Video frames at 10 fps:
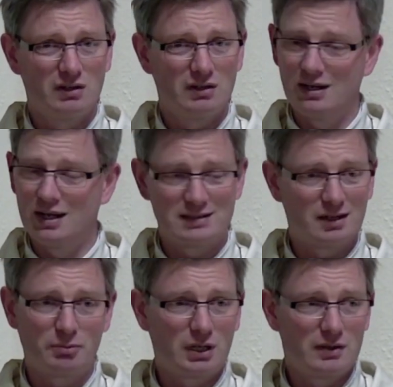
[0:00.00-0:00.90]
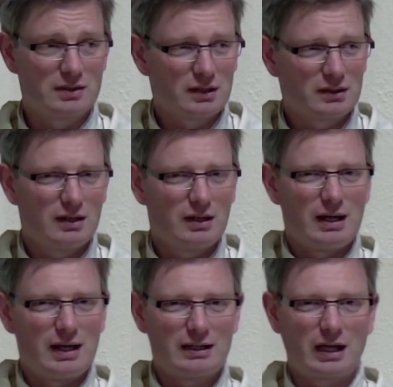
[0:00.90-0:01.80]
it's not private. It's not,
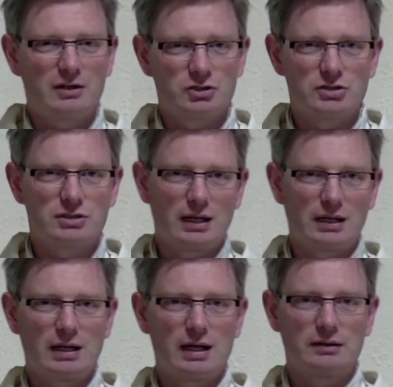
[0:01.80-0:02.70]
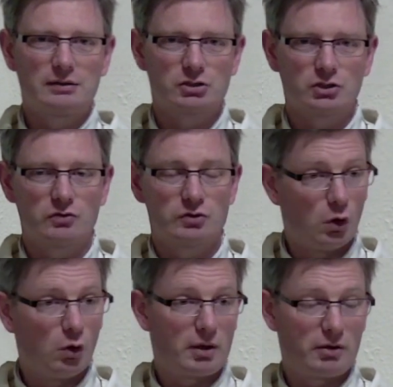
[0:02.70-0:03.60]
it can't just say it deserves no
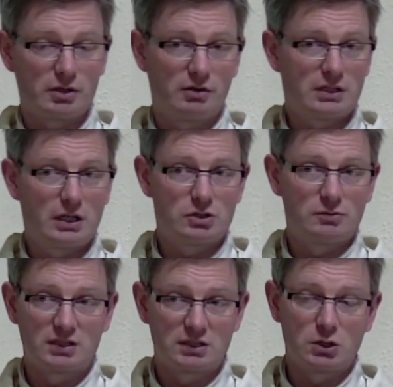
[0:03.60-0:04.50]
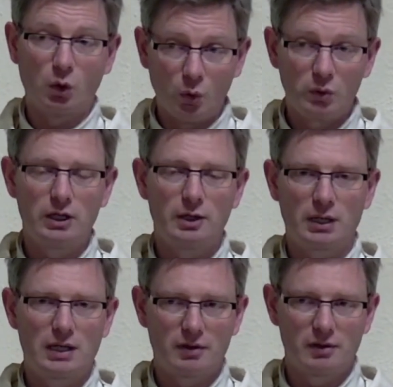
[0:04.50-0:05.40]
merit or attention because it's only a
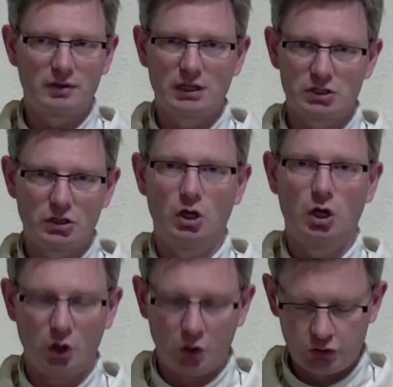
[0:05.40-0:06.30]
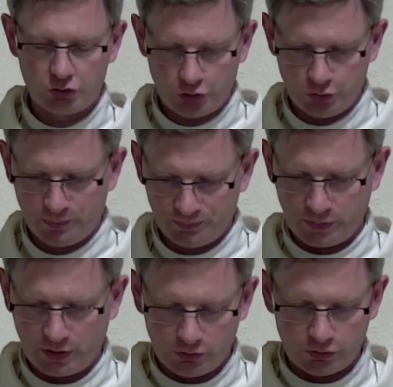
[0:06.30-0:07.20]
private revelation. Untrue,
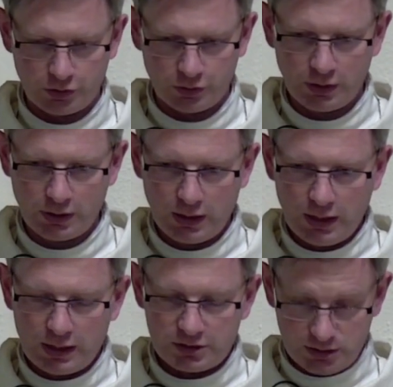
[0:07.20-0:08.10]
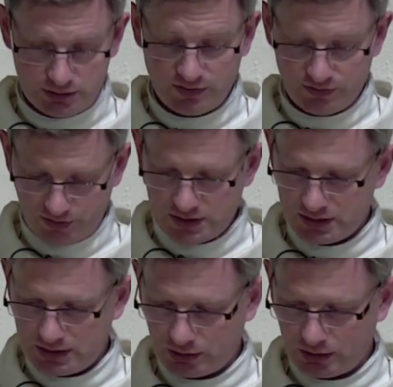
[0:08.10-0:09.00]
untrue. Just Feast of the
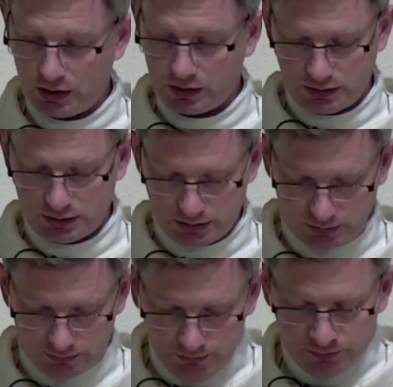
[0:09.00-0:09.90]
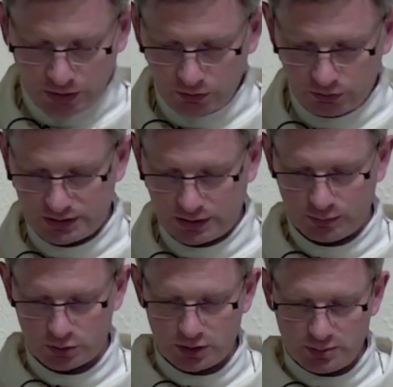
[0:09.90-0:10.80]
Sacred Heart is a another example. So
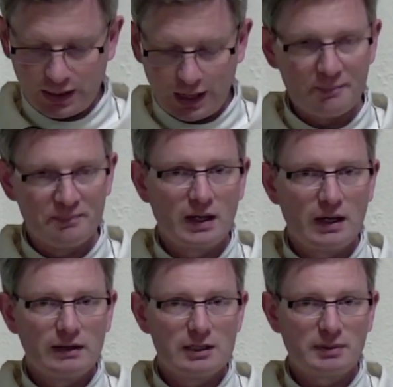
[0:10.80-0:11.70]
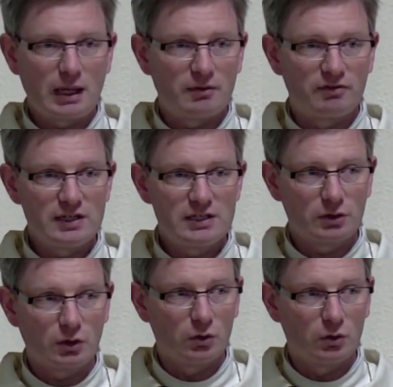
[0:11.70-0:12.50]
this became, this became a feast for the whole